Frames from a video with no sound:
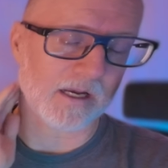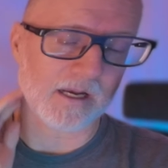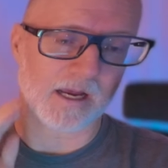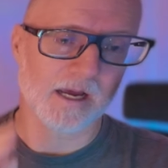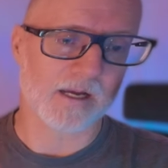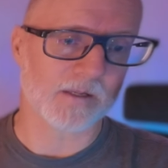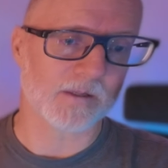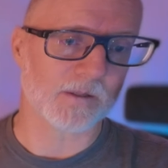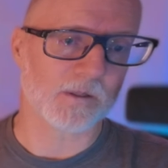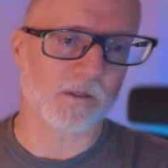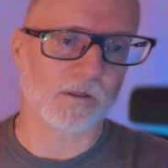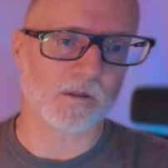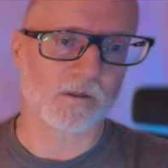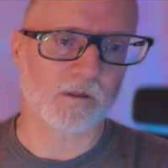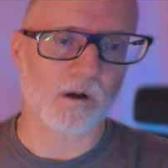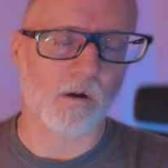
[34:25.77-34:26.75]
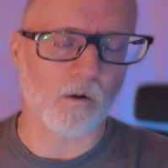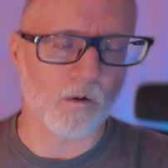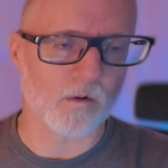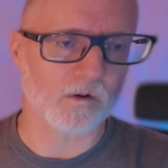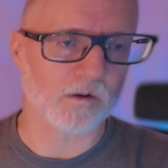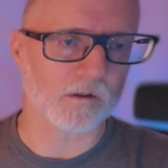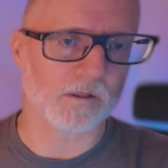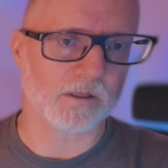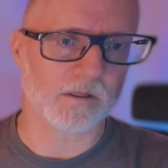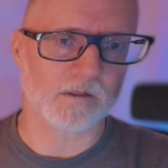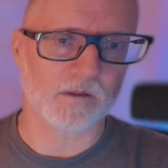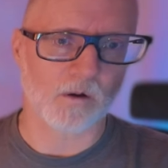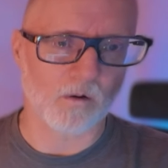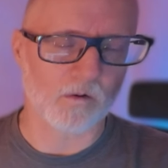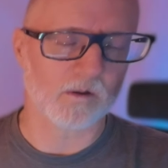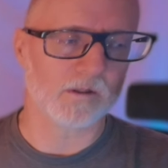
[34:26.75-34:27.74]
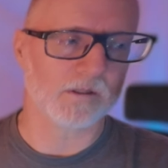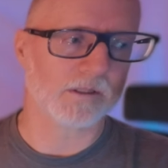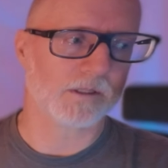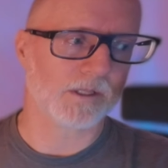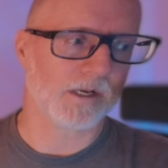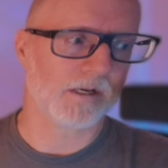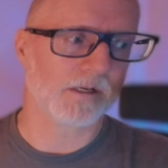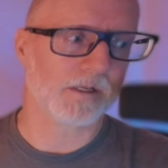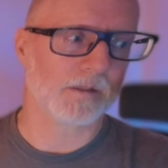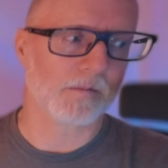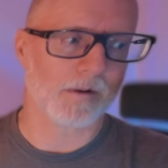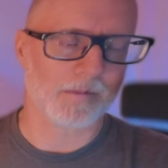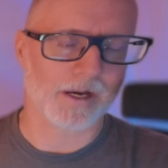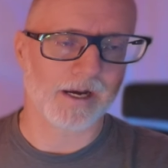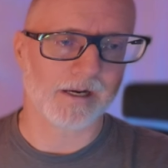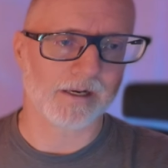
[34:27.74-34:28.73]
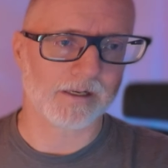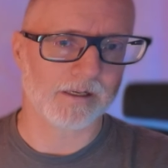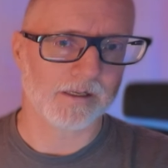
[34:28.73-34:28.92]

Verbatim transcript: has totally, totally changed my back